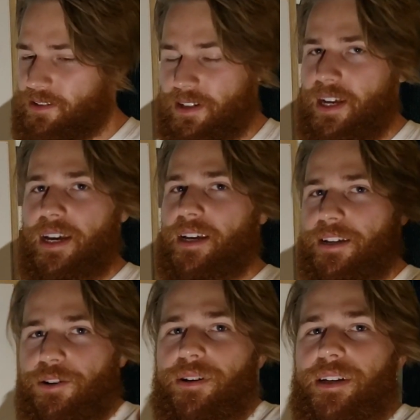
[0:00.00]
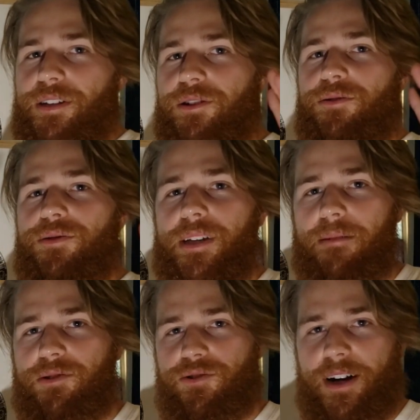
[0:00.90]
Or you can use
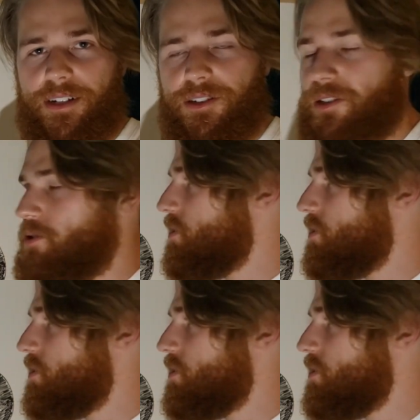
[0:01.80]
abstraction, you